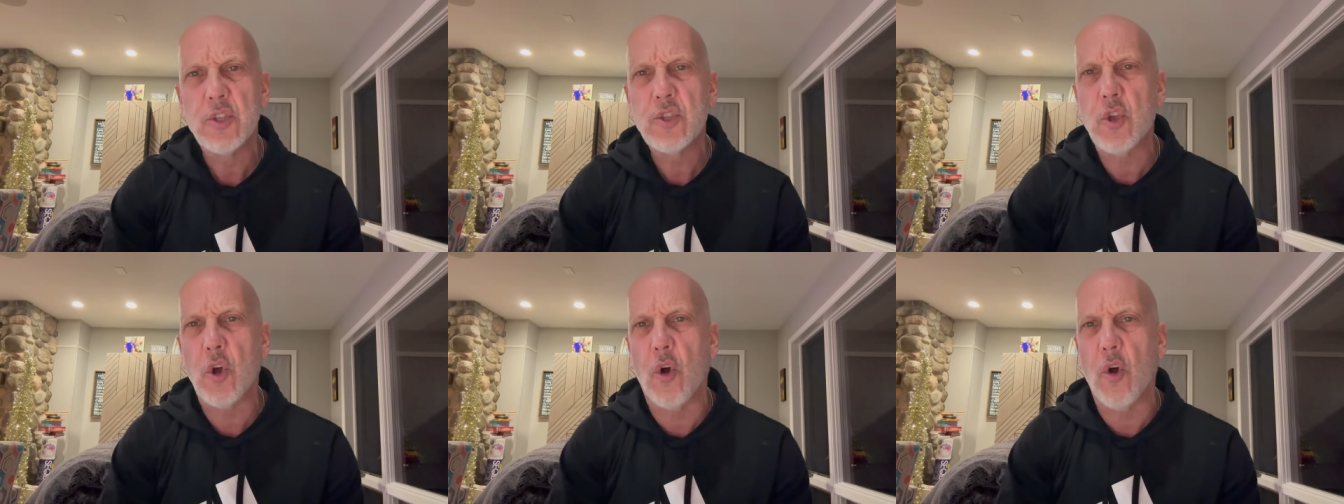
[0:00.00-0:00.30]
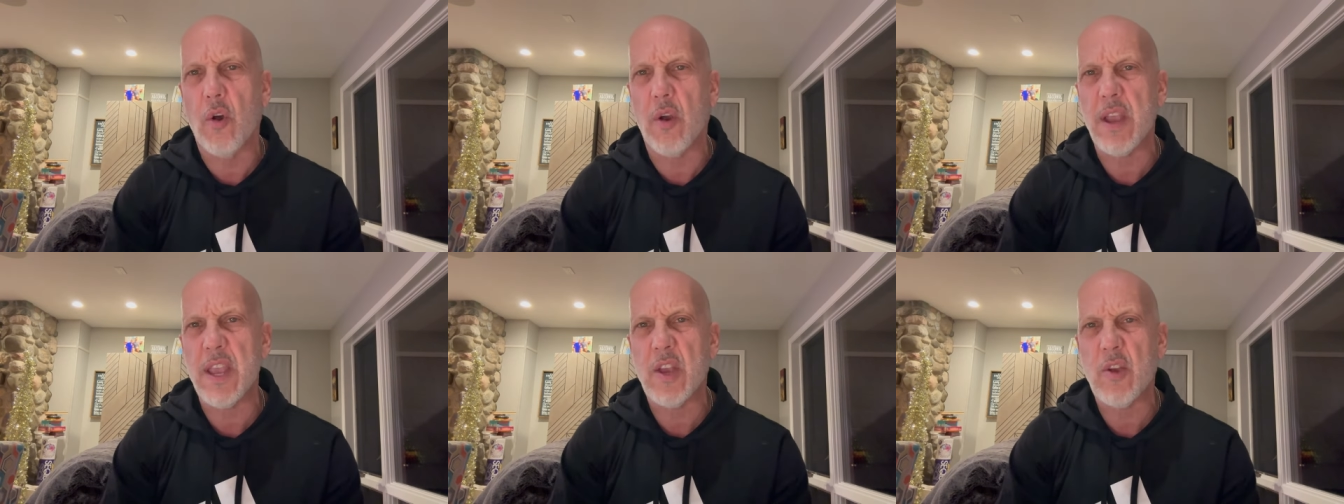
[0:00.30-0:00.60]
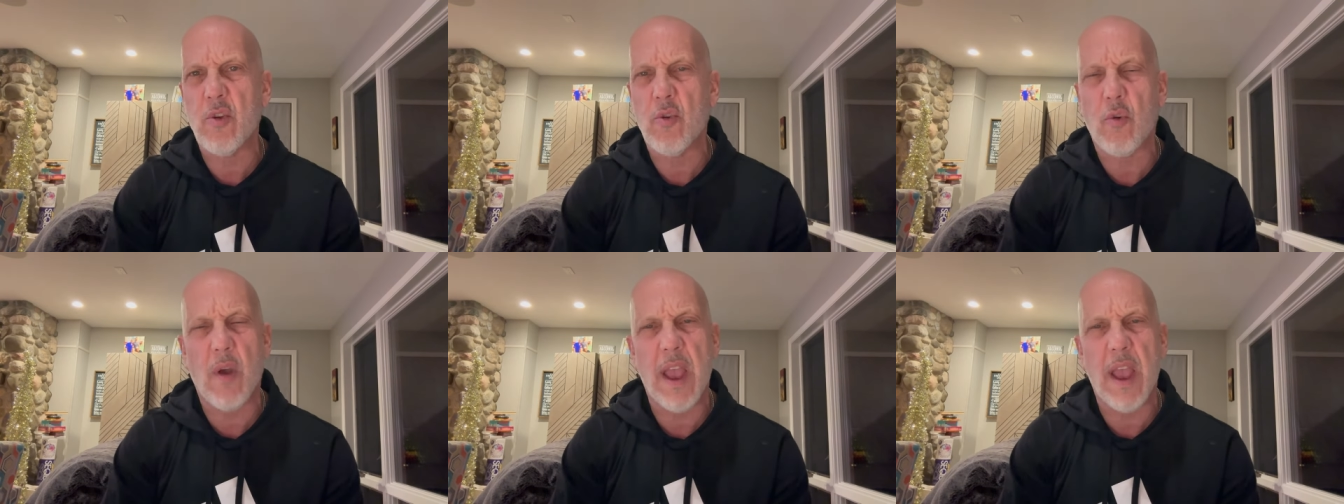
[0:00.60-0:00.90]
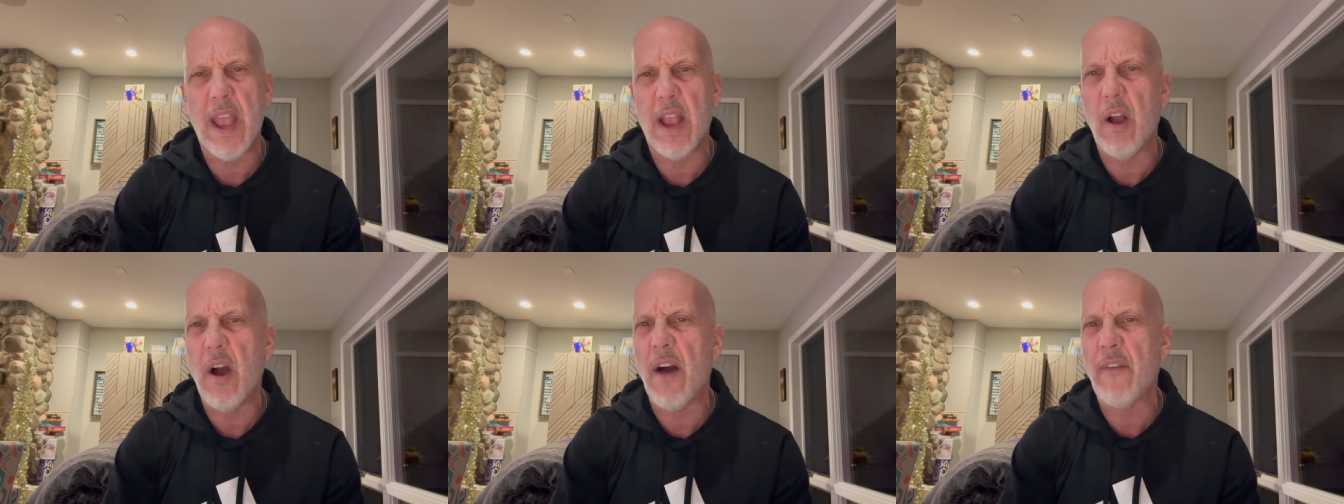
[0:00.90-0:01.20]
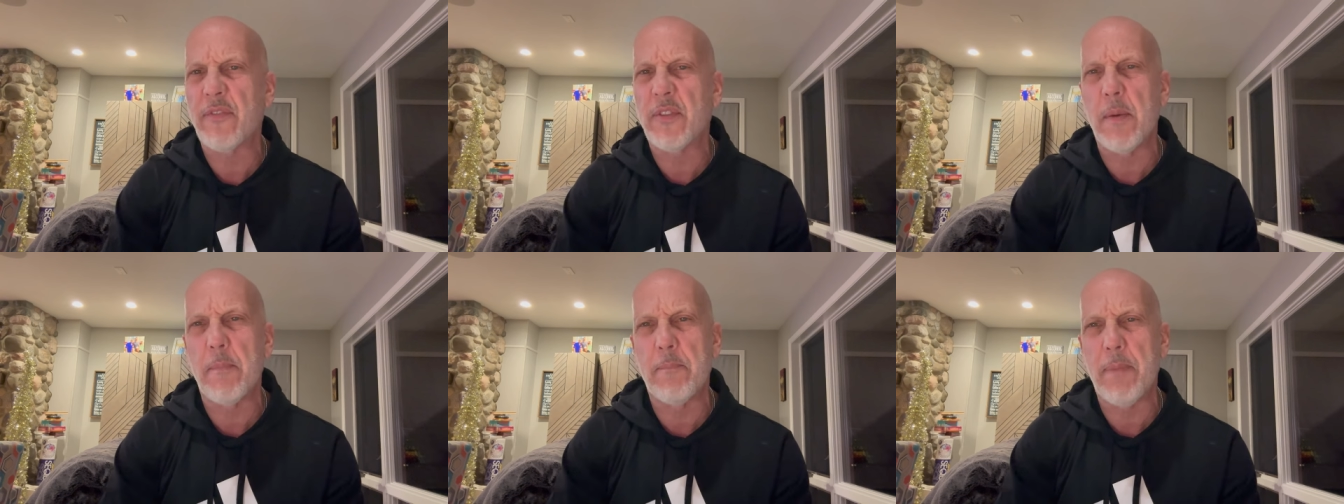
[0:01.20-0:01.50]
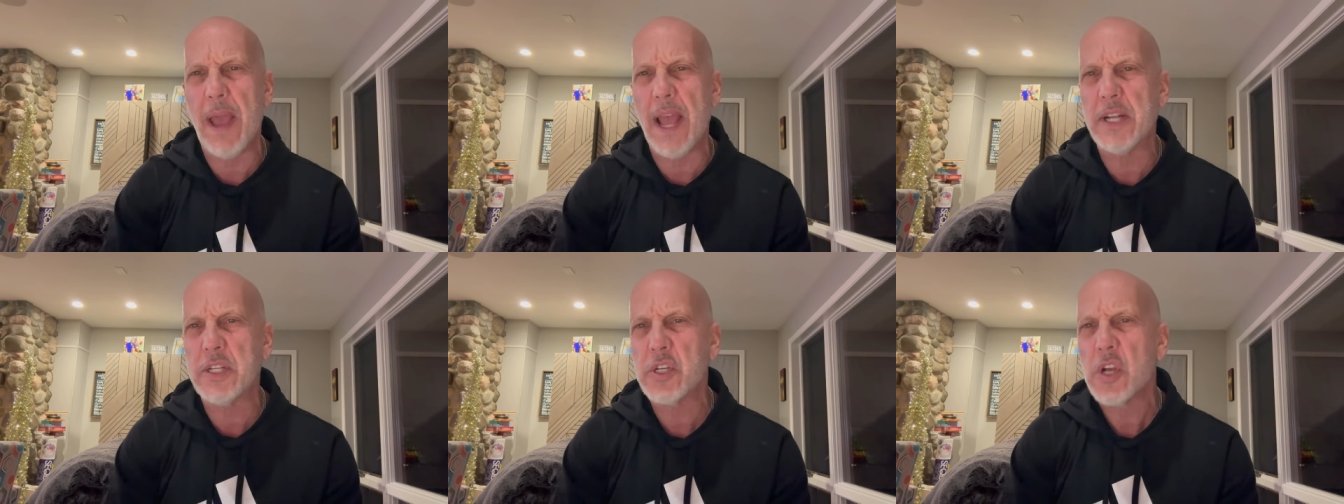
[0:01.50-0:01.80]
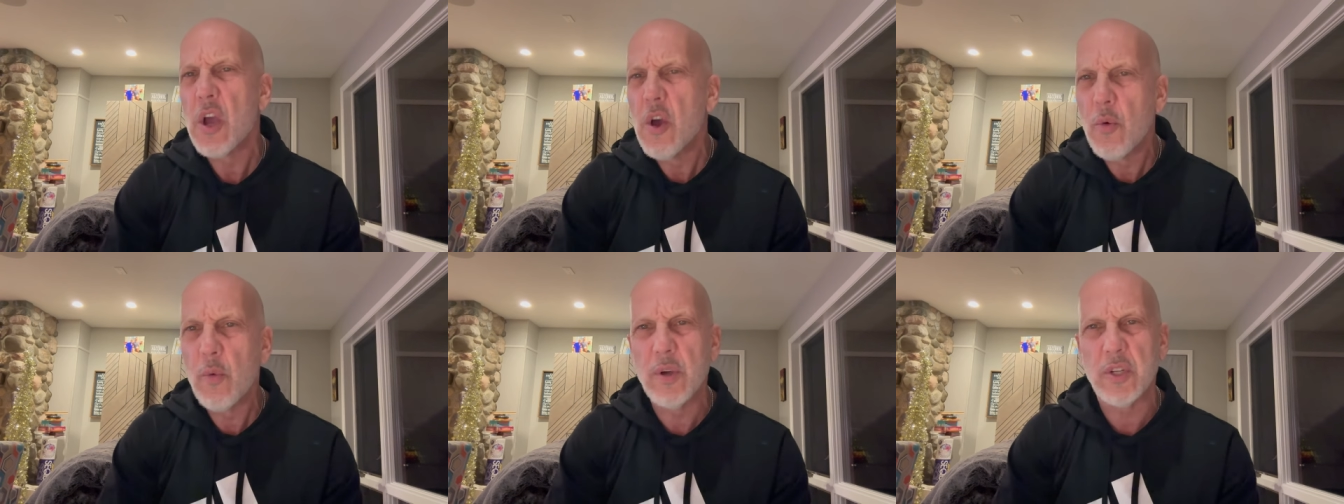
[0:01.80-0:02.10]
Torrey Craig off the bench
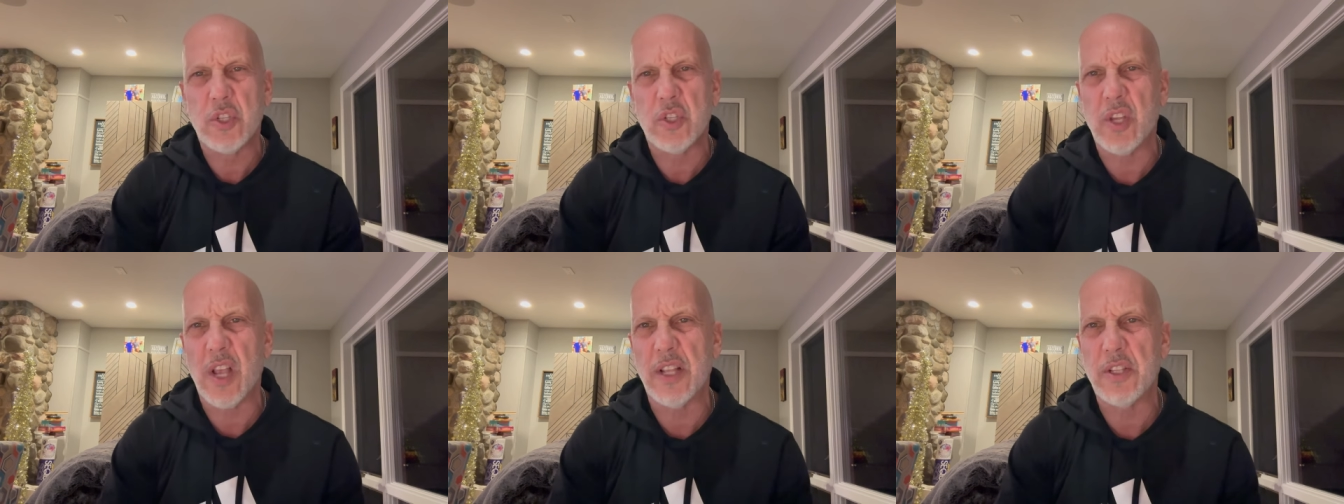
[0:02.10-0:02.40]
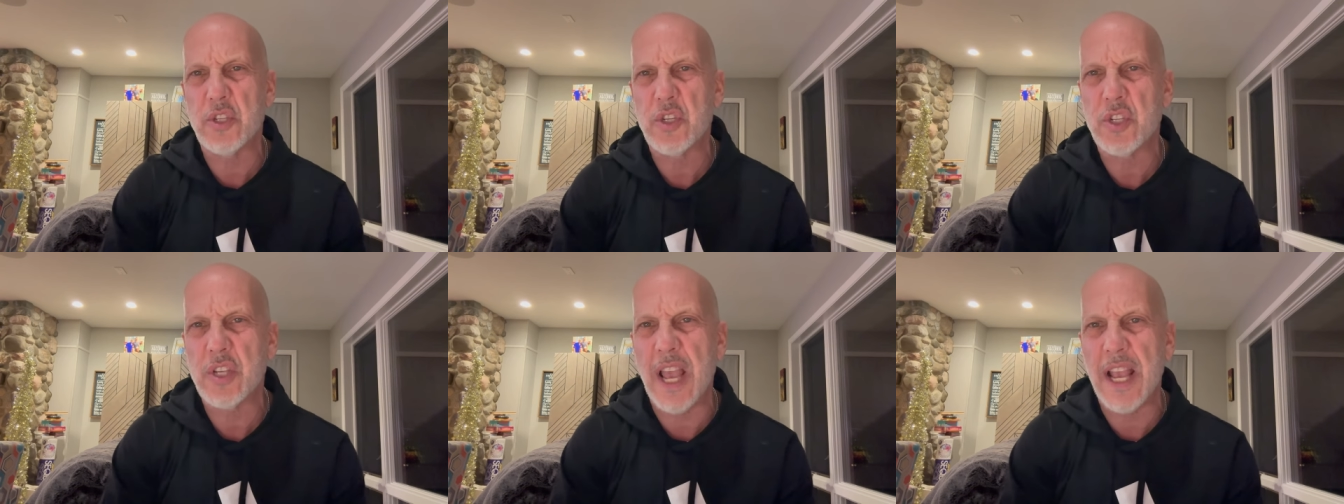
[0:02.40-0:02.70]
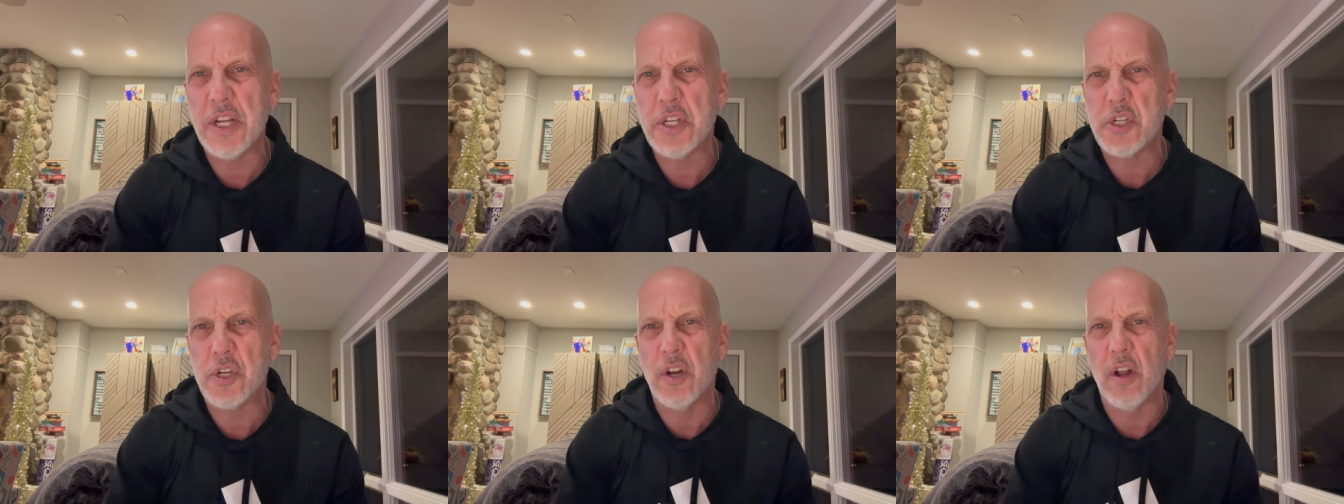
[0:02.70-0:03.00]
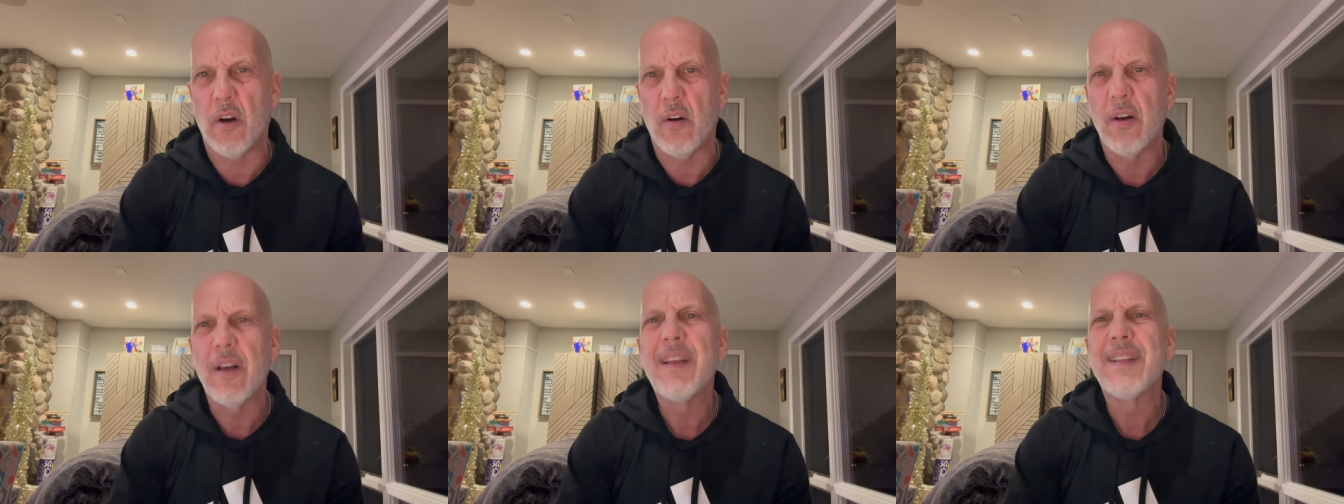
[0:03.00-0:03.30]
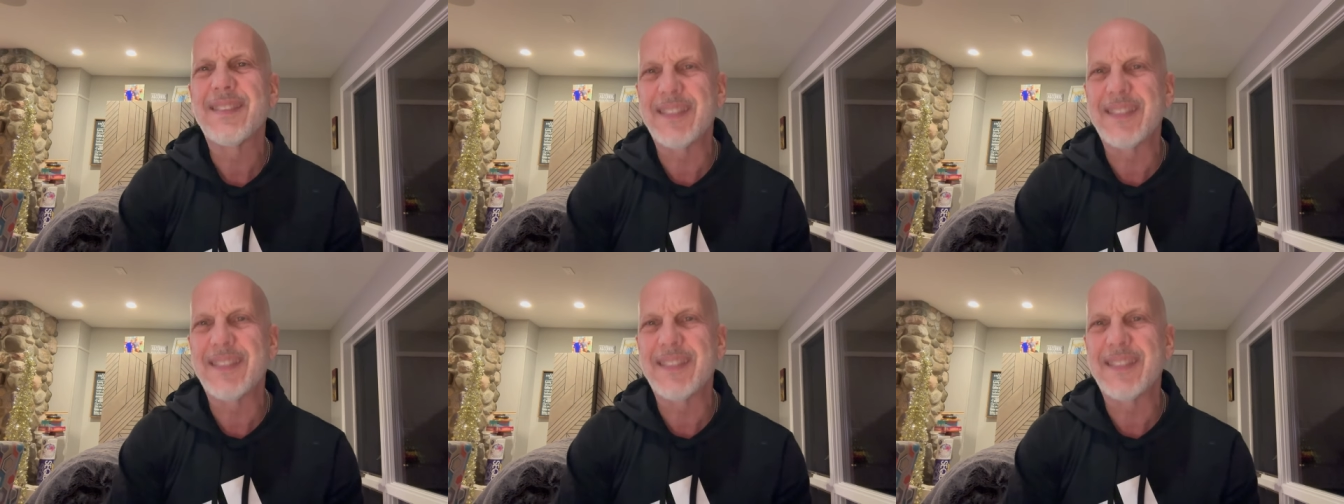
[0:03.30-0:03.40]
was sensational.